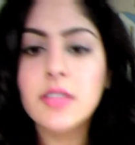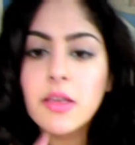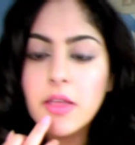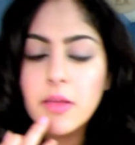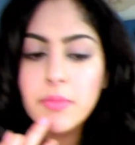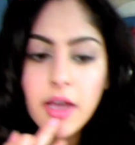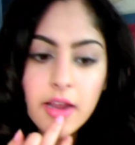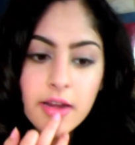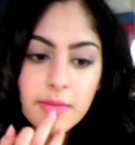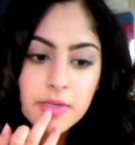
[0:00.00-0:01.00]
like apply
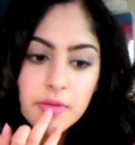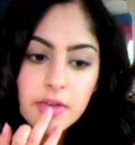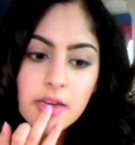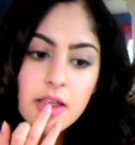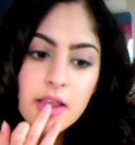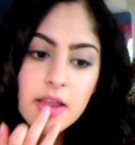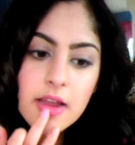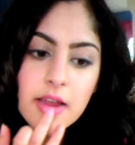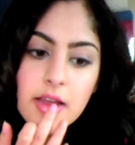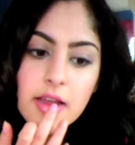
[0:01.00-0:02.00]
it in between,
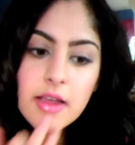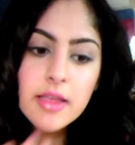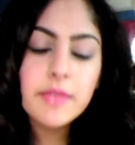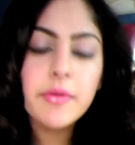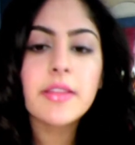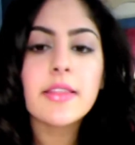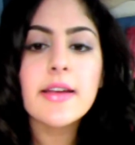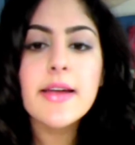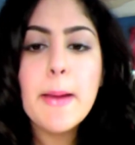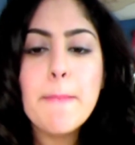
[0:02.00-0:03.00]
see right there.